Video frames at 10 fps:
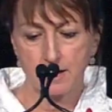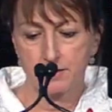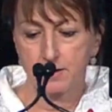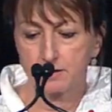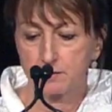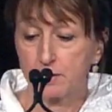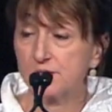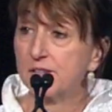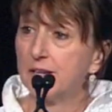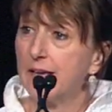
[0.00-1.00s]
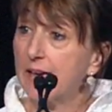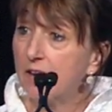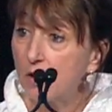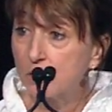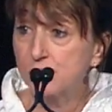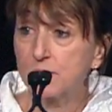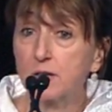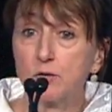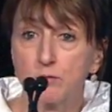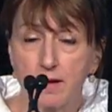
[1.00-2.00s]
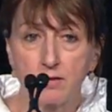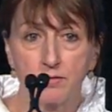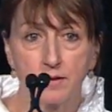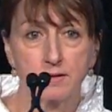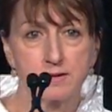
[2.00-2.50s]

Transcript: ethnic diversity and culturally relevant